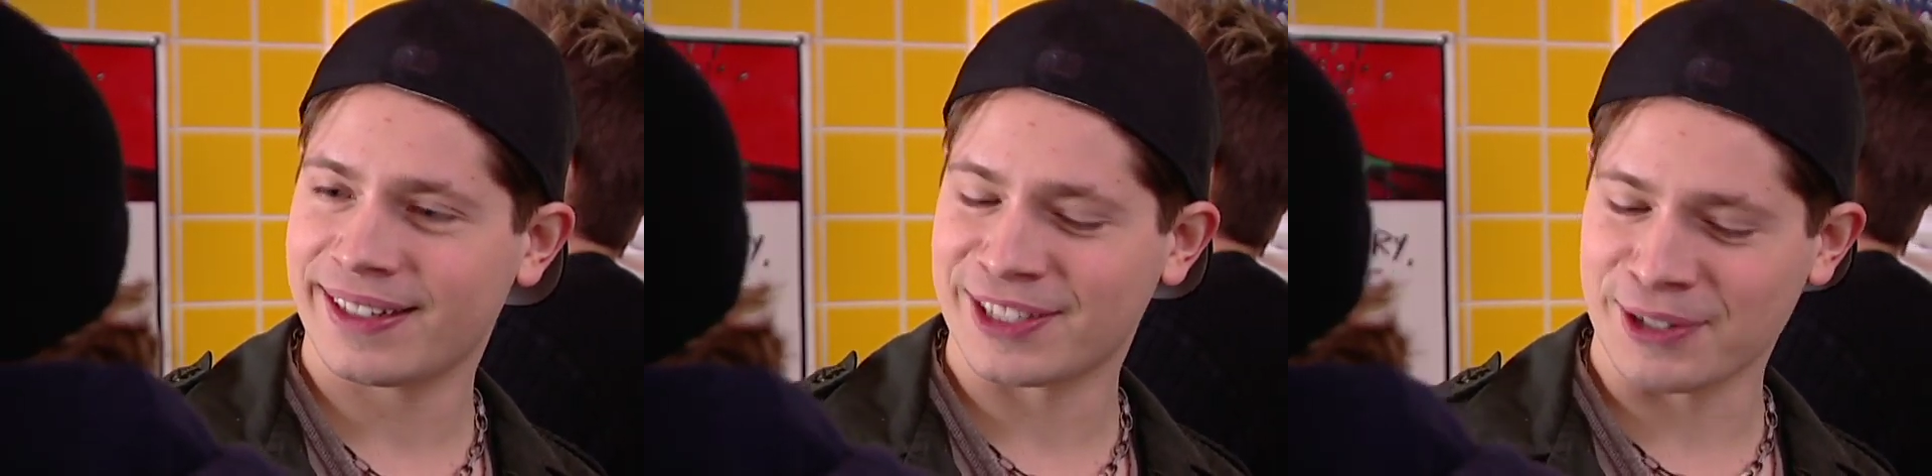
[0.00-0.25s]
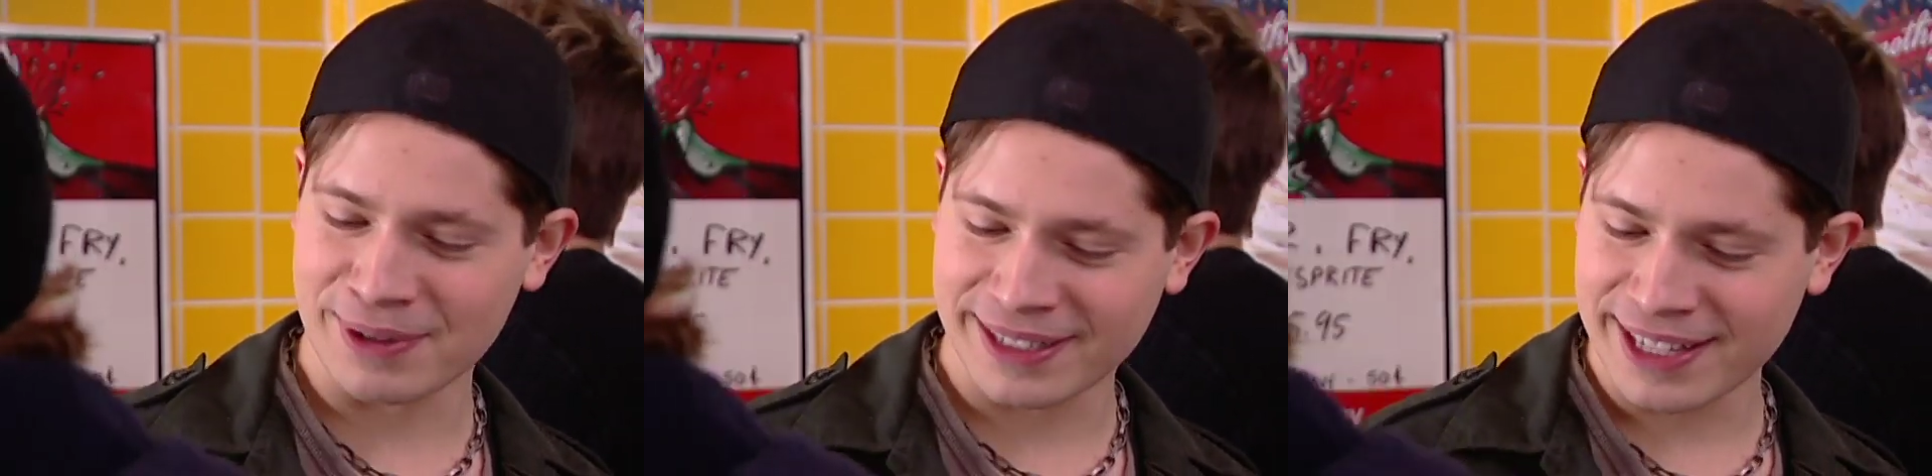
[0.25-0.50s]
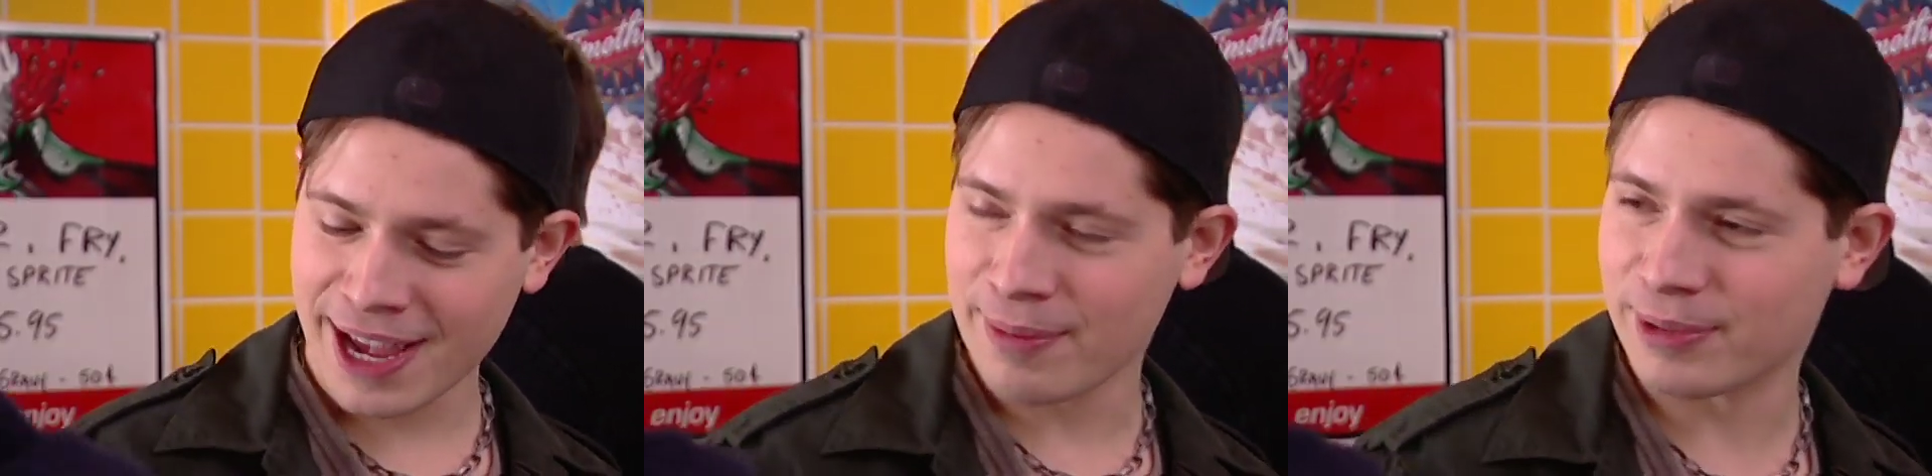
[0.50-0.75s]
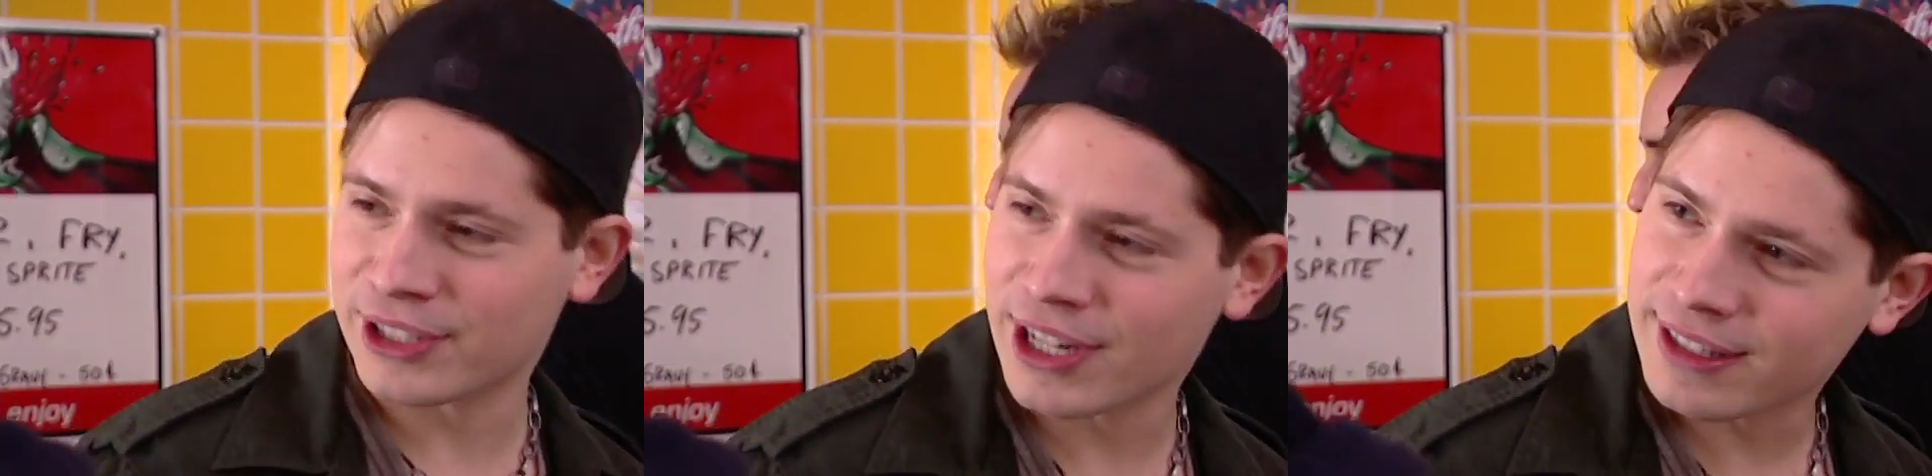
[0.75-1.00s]
So what's
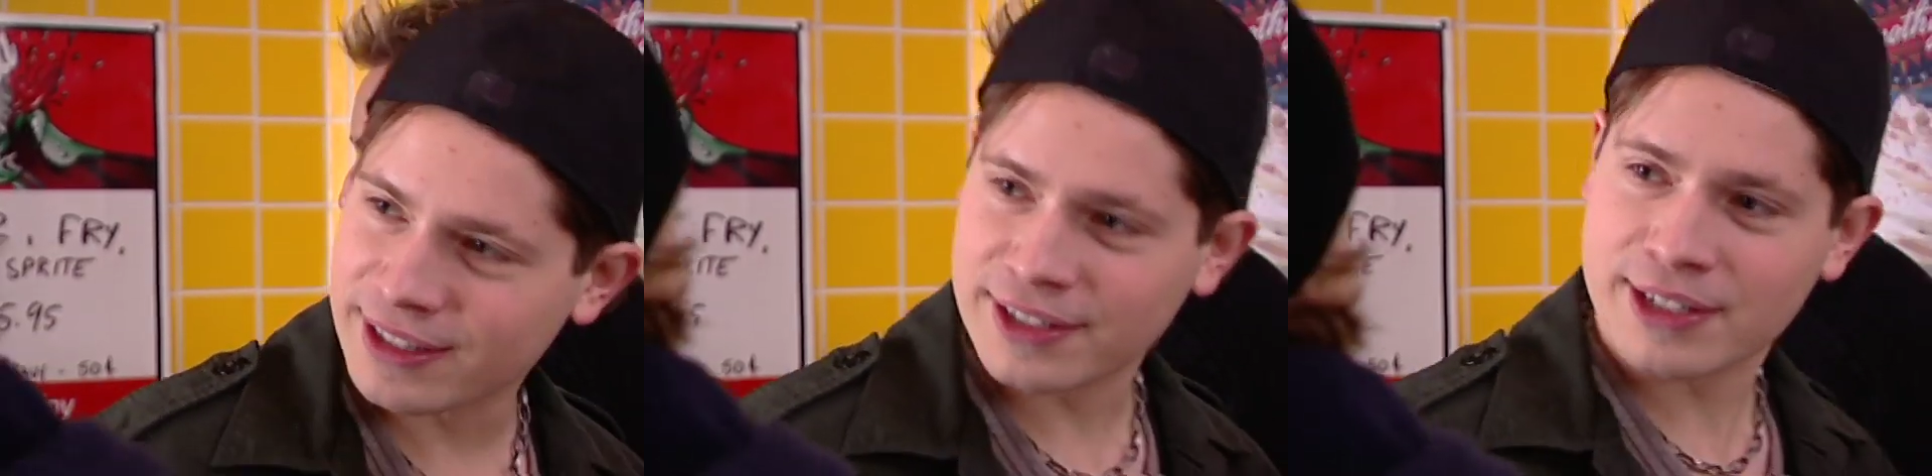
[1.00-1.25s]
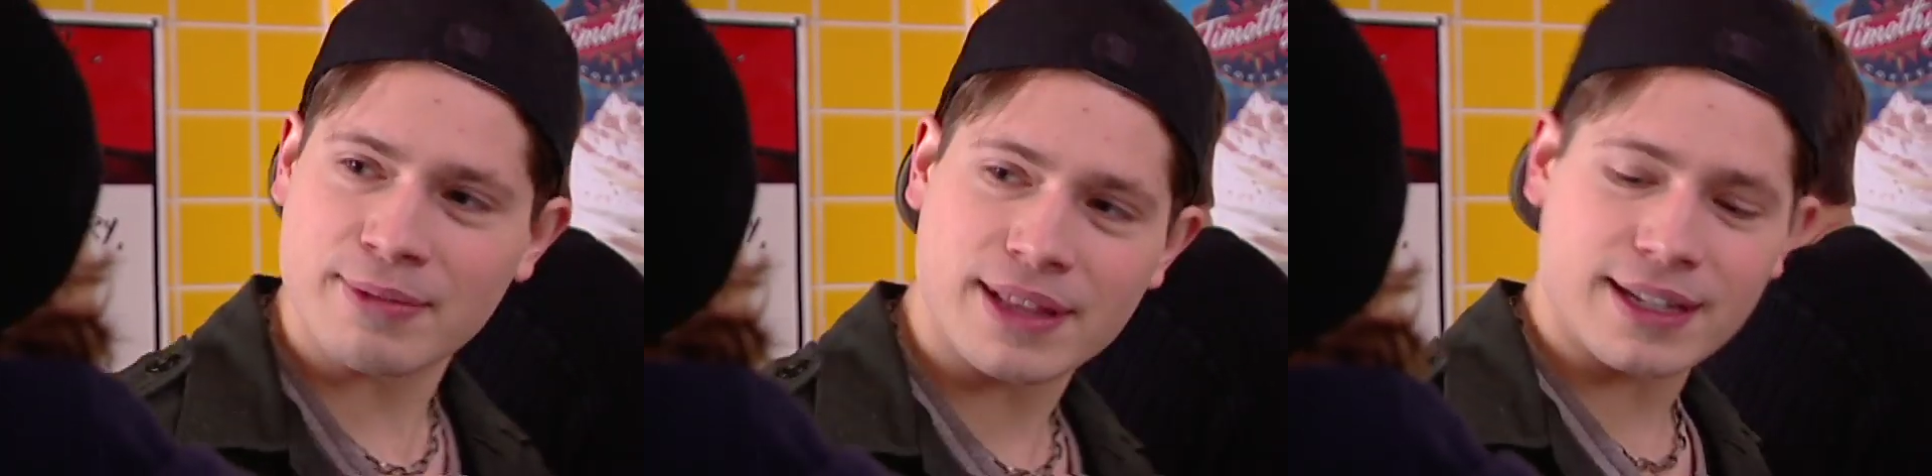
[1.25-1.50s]
up? You chasing some of